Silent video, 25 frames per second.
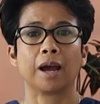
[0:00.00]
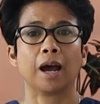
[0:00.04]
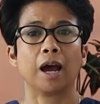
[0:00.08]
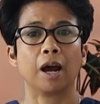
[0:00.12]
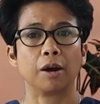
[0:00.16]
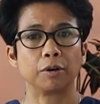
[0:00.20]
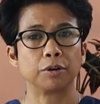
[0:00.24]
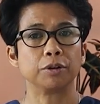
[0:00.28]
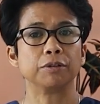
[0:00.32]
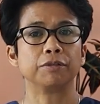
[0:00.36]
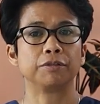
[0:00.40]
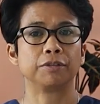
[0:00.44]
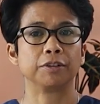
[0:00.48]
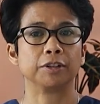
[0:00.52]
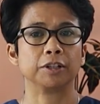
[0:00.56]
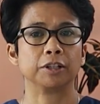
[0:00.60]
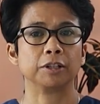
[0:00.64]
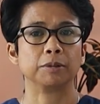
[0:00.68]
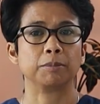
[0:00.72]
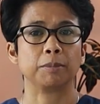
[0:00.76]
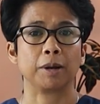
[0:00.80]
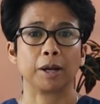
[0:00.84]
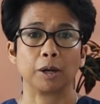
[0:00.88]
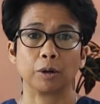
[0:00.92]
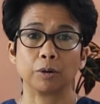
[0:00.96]
How you
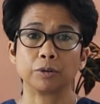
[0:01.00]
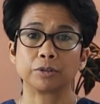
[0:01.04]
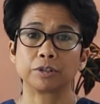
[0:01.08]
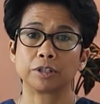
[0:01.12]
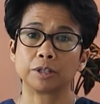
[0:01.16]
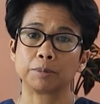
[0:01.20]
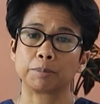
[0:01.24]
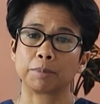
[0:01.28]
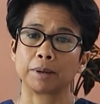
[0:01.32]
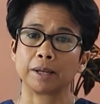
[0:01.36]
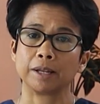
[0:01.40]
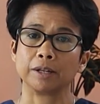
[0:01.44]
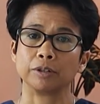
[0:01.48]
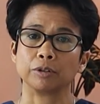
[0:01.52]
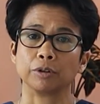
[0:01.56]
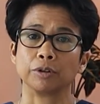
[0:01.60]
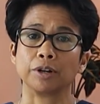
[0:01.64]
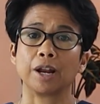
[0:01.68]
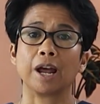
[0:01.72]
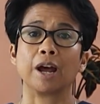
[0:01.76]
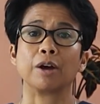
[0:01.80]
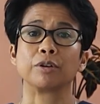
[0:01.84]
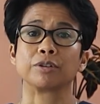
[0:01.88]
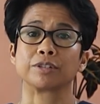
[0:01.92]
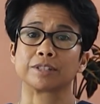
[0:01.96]
feel may also depend
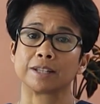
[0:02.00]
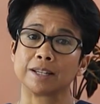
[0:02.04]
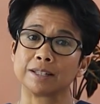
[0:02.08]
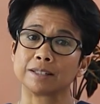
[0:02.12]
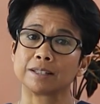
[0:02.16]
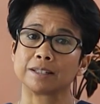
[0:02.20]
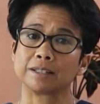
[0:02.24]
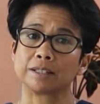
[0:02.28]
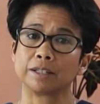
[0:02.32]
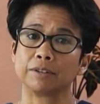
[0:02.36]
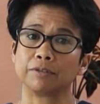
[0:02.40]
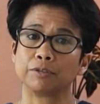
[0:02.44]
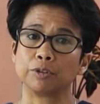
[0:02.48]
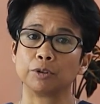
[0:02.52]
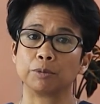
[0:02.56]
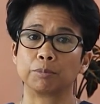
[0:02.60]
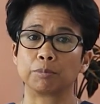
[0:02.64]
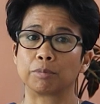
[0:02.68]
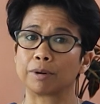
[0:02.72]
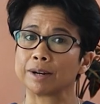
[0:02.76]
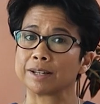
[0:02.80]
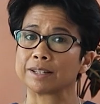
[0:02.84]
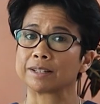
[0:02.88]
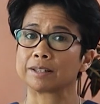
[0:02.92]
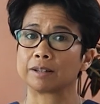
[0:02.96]
on how sensitive your
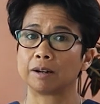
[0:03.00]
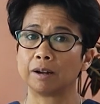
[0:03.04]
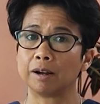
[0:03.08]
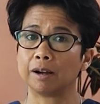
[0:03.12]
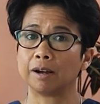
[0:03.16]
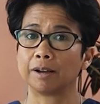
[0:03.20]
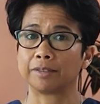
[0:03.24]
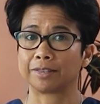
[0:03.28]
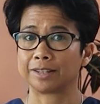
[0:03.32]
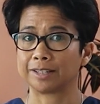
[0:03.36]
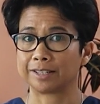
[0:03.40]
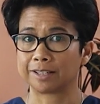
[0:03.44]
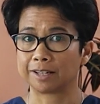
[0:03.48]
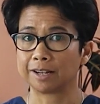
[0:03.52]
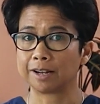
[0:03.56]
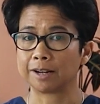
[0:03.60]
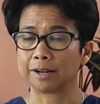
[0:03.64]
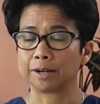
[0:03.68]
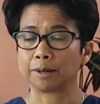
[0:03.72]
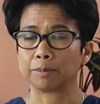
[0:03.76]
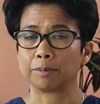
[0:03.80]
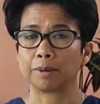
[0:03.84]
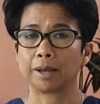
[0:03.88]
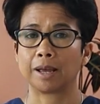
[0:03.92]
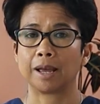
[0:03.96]
breasts are at the
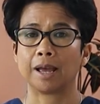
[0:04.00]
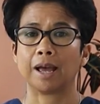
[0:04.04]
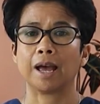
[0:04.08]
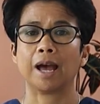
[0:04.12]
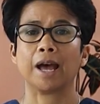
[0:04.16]
time